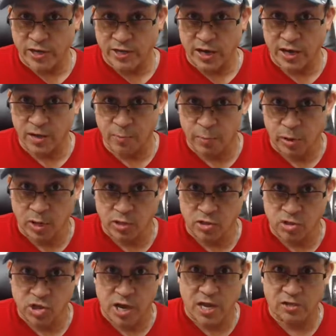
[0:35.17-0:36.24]
I
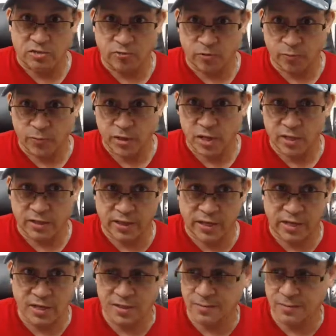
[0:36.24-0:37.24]
apologize for being late.